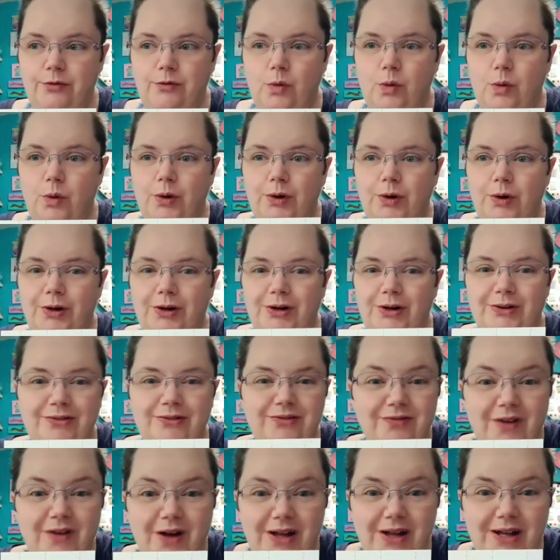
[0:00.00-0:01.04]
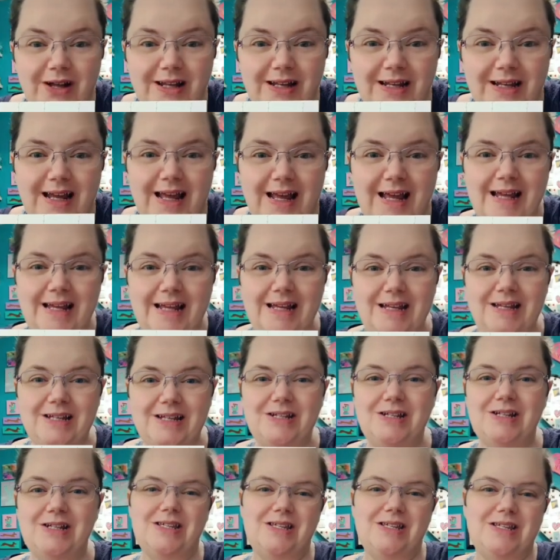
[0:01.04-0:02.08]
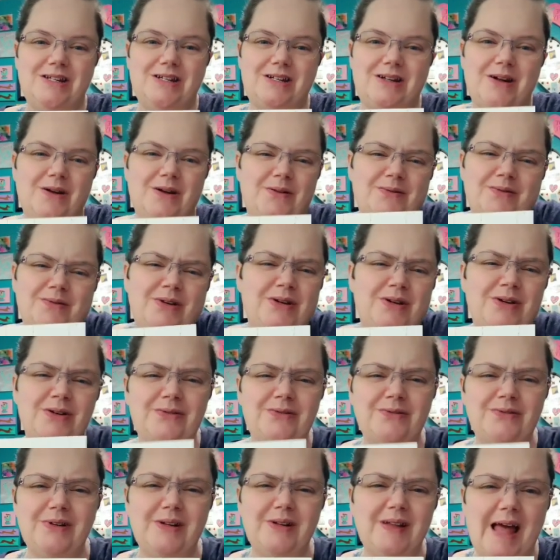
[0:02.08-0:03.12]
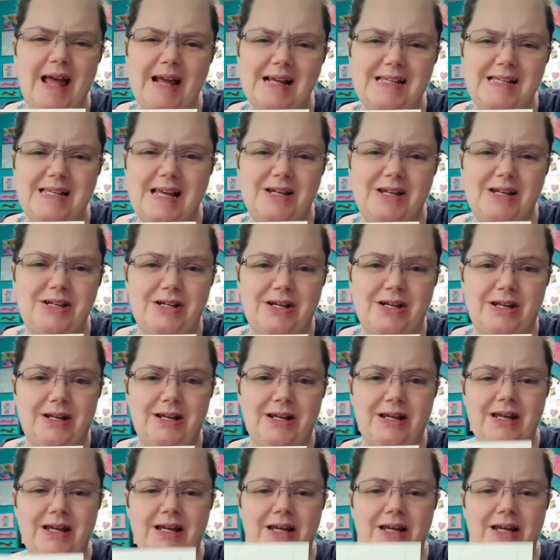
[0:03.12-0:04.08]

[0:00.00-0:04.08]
for fun and just, relaxation.